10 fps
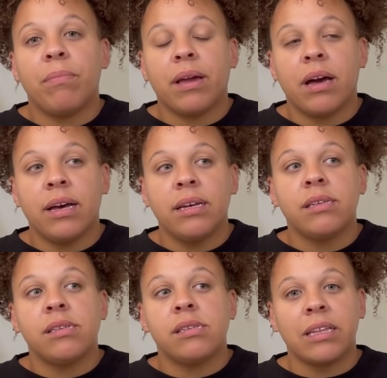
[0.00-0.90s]

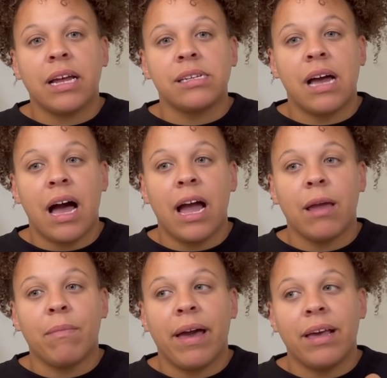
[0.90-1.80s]
because in that
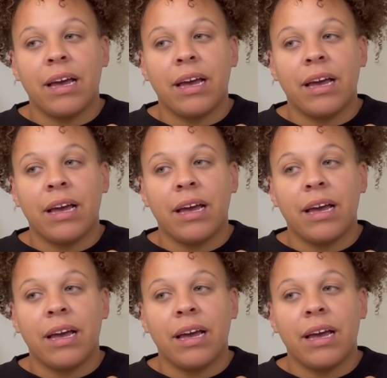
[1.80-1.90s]
time, I,